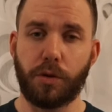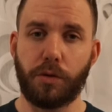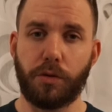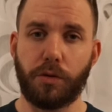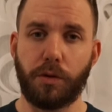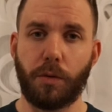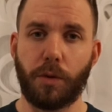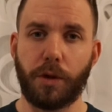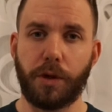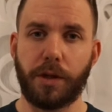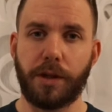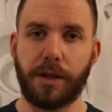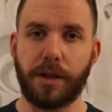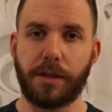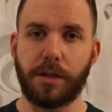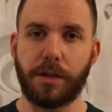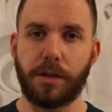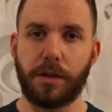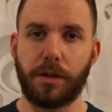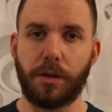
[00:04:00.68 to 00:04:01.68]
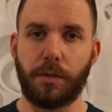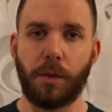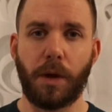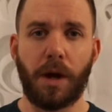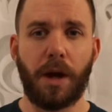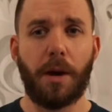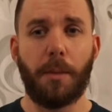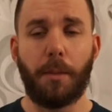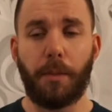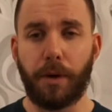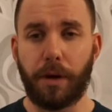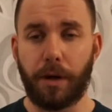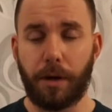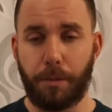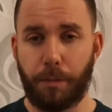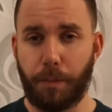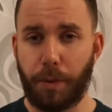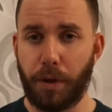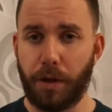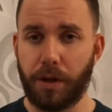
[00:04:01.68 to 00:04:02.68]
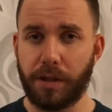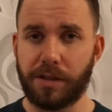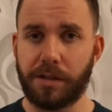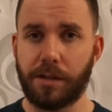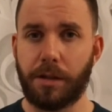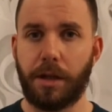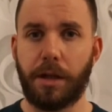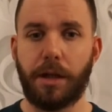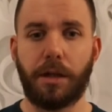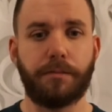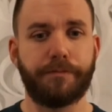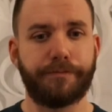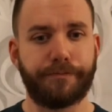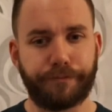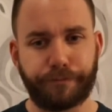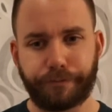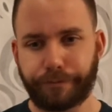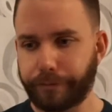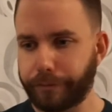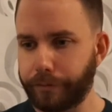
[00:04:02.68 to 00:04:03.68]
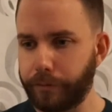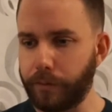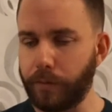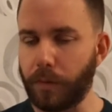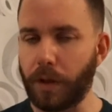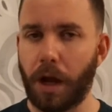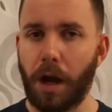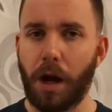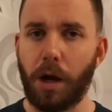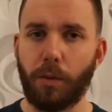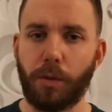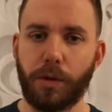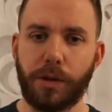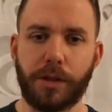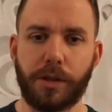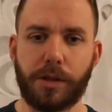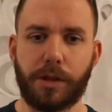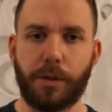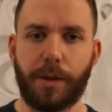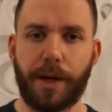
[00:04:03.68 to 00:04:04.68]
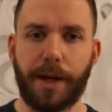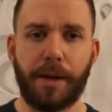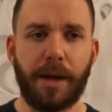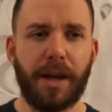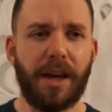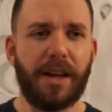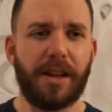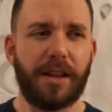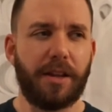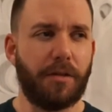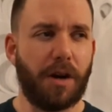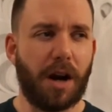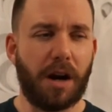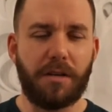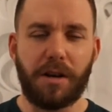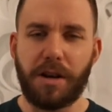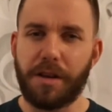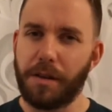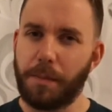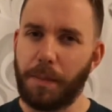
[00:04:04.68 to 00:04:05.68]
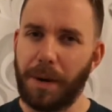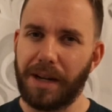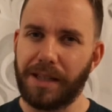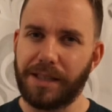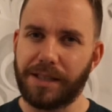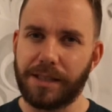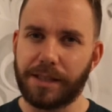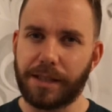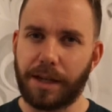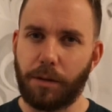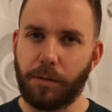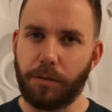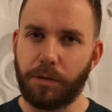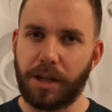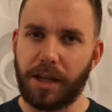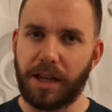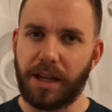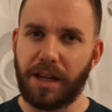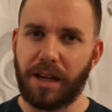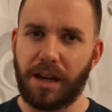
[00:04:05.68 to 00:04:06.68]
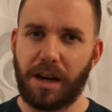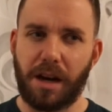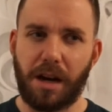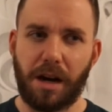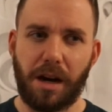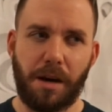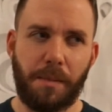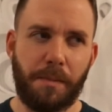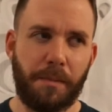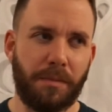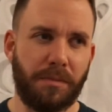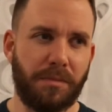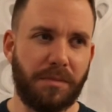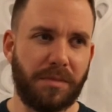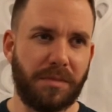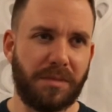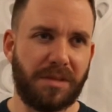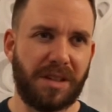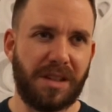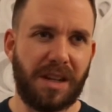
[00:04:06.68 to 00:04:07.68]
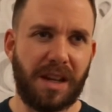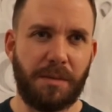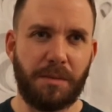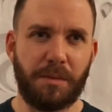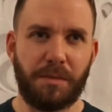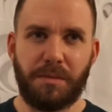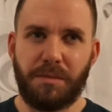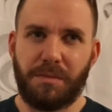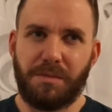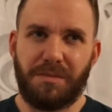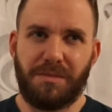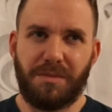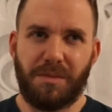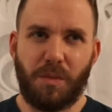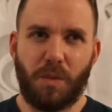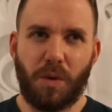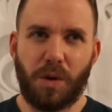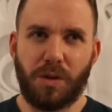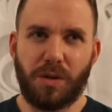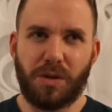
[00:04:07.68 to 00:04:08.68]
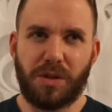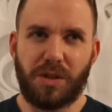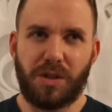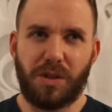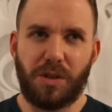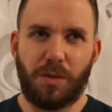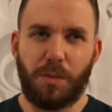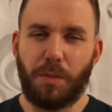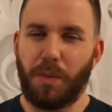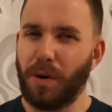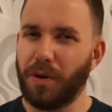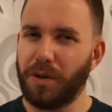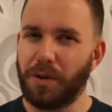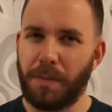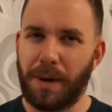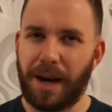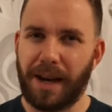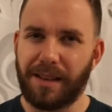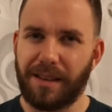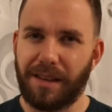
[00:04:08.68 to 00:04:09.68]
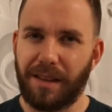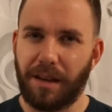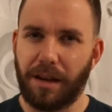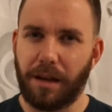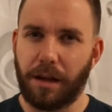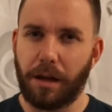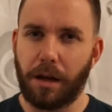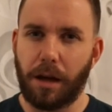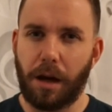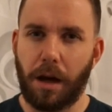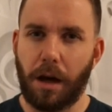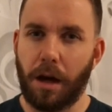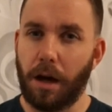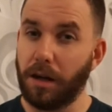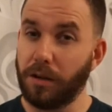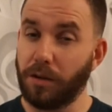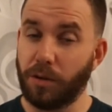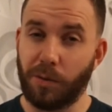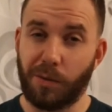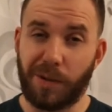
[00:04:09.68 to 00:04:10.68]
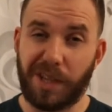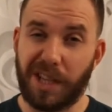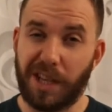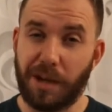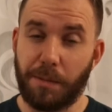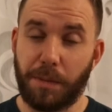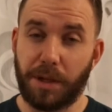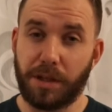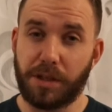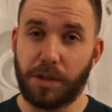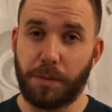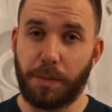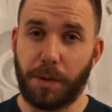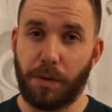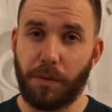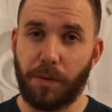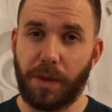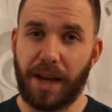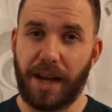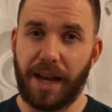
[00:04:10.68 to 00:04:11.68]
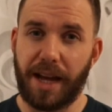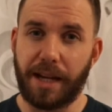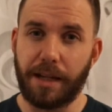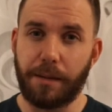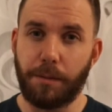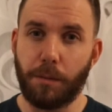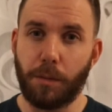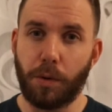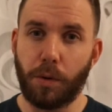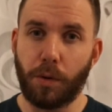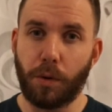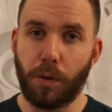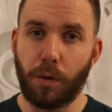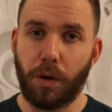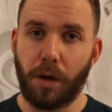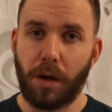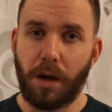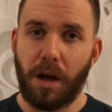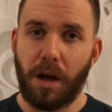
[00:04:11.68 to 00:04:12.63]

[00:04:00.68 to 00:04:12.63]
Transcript: you through what you need to do. But personally, I wouldn't do it. There are other places out there, to name 1 or 2, Podomatic. I don't hear much about that anymore.